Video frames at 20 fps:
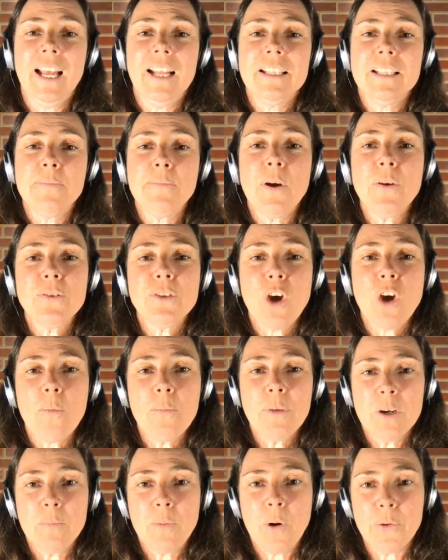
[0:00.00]
The most
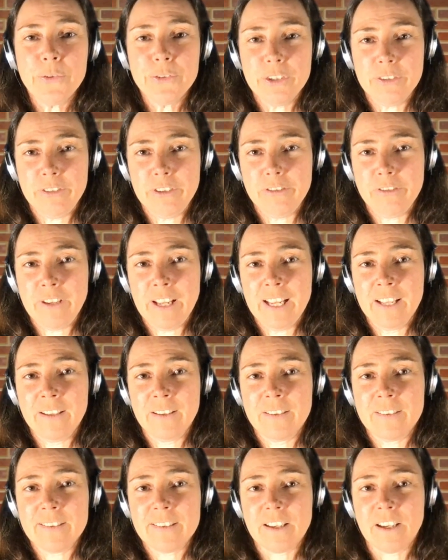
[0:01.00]
common apostrophe
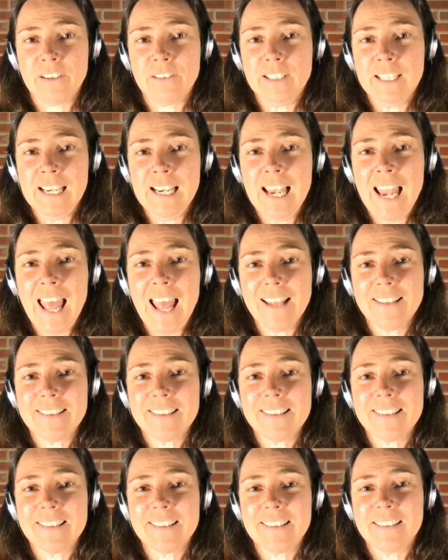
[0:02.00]
fails are in
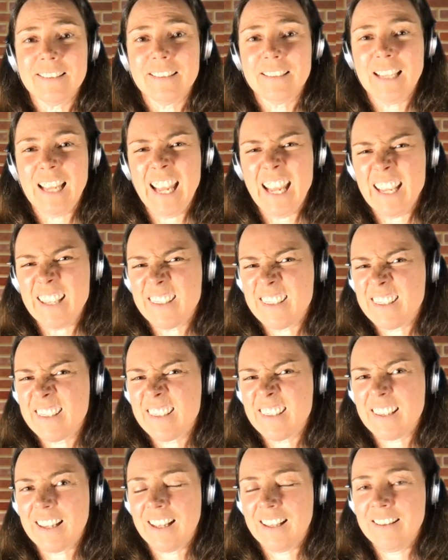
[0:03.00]
let's,
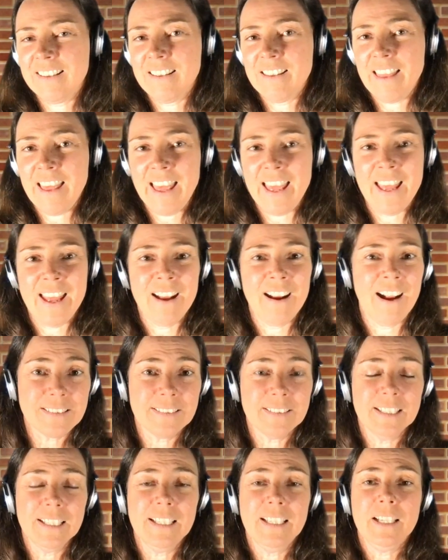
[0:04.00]
it's, and there.
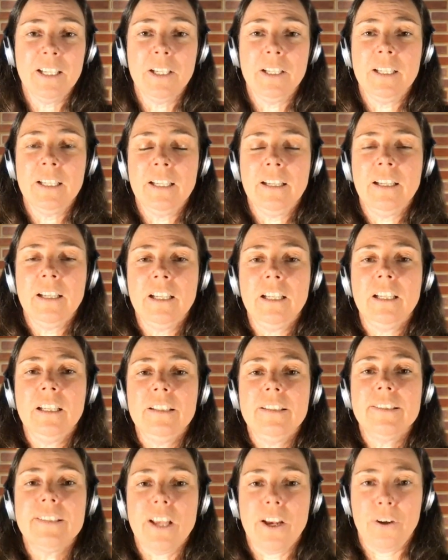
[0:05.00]

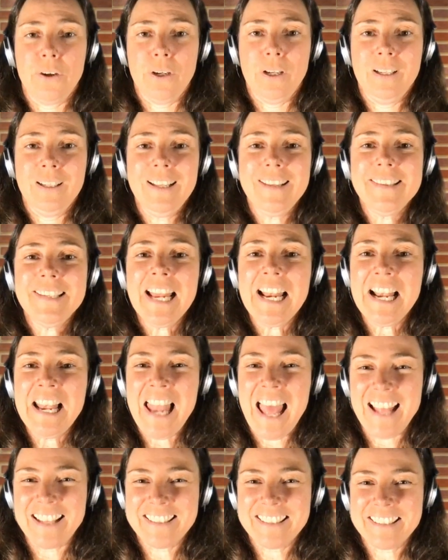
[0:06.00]
So let's take
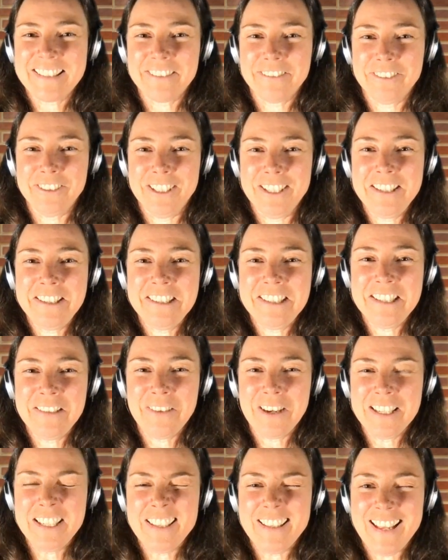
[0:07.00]
let's first. See
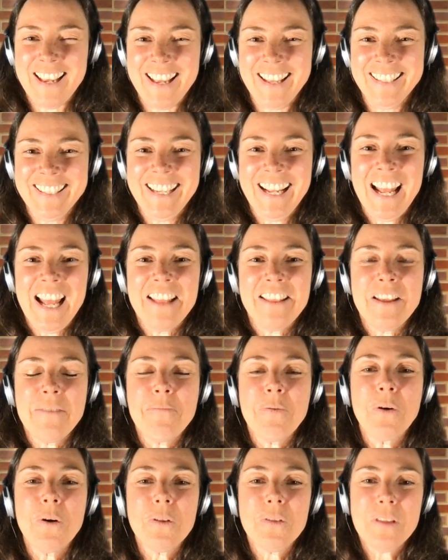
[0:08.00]
what I did there? The
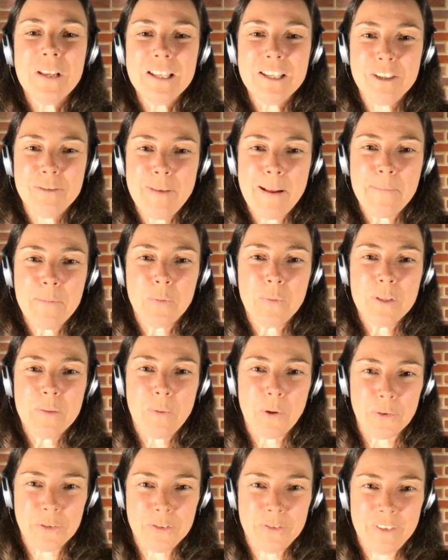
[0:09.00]
important thing to remember with
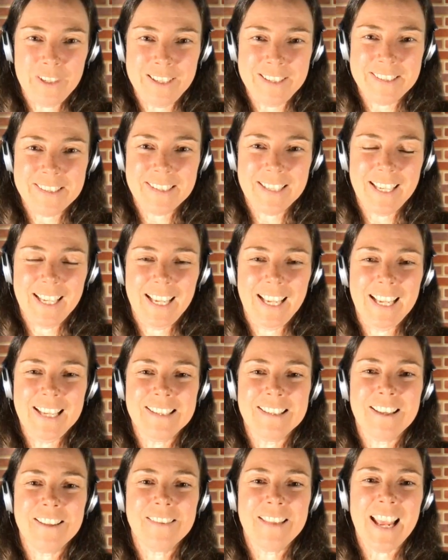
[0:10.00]
apostrophes
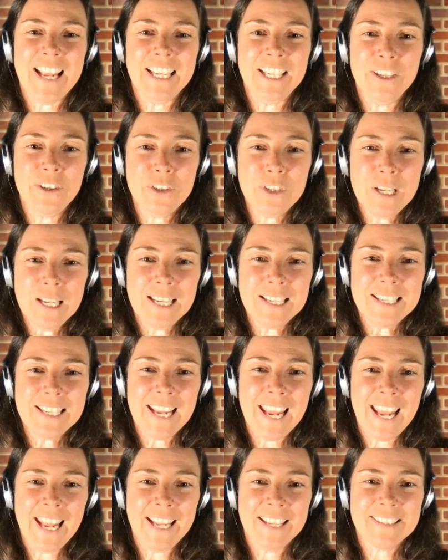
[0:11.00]
is that they usually
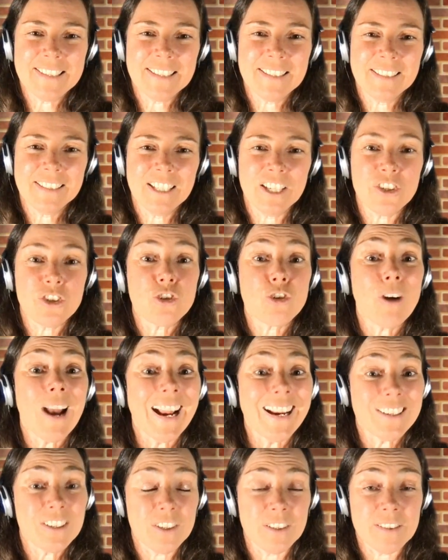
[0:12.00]
indicate
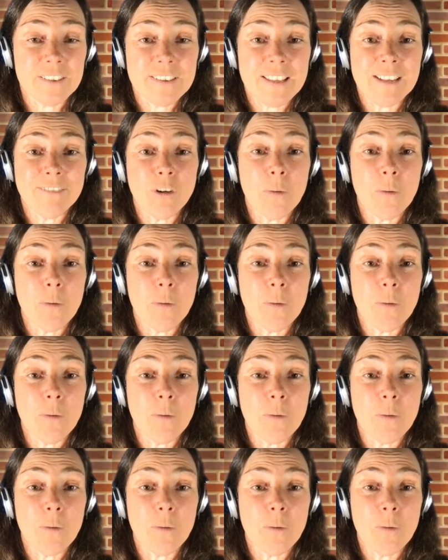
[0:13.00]
contractions. They're